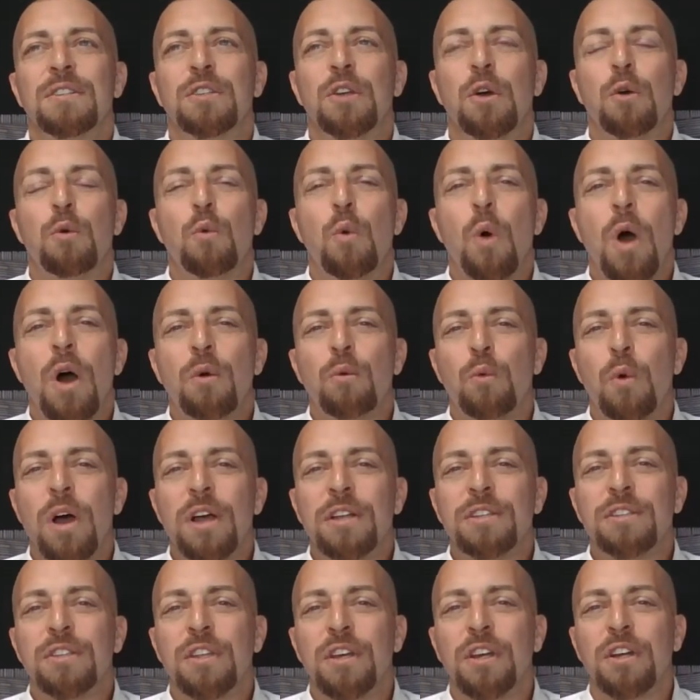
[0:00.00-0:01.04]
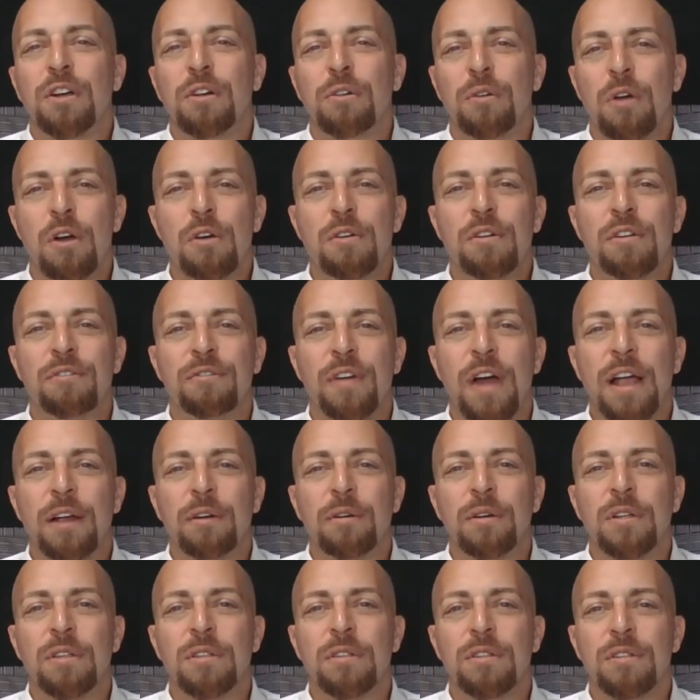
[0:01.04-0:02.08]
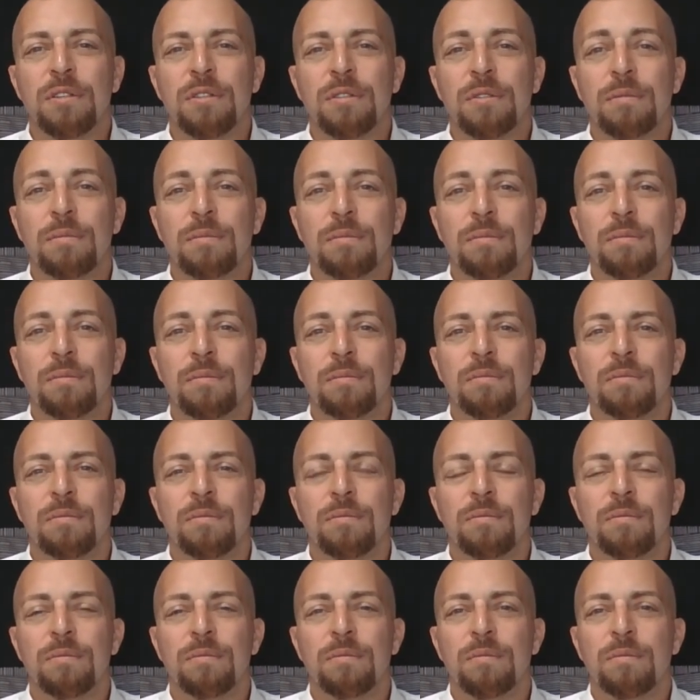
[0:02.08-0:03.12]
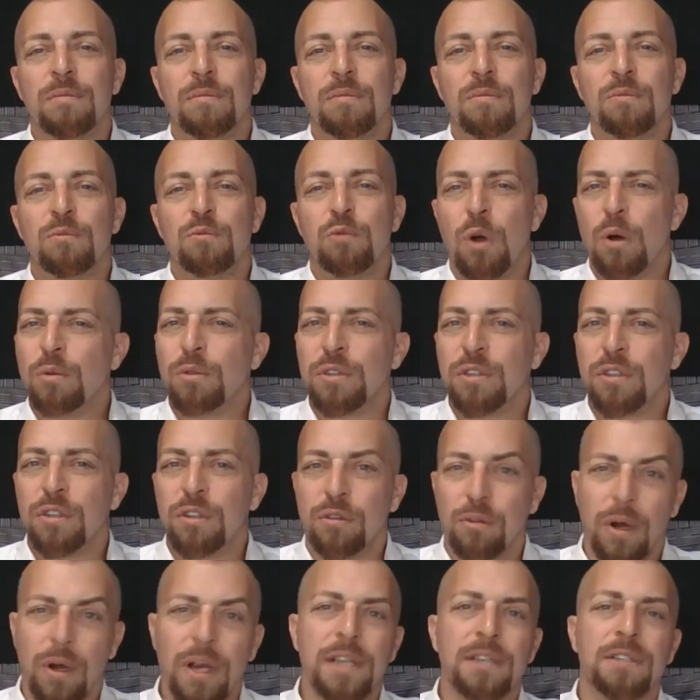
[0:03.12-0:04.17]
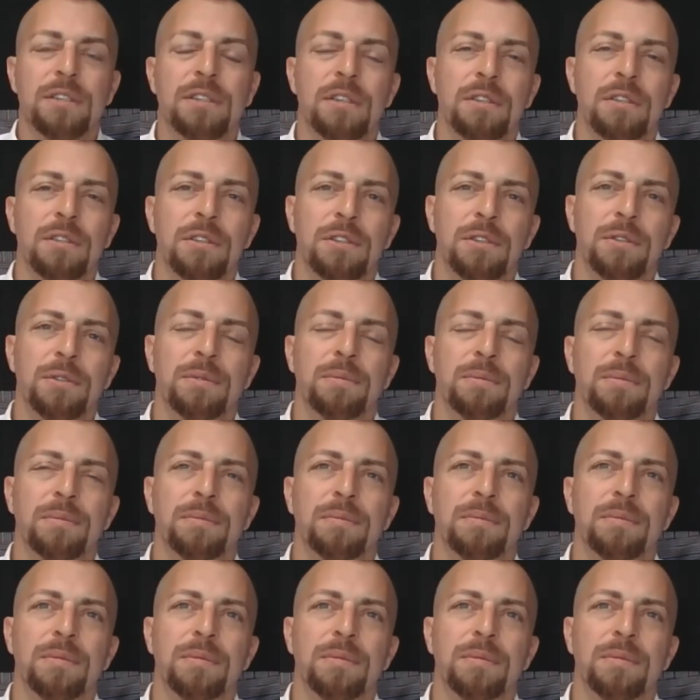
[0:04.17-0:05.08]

So, what was the coronavirus? What was the crisis?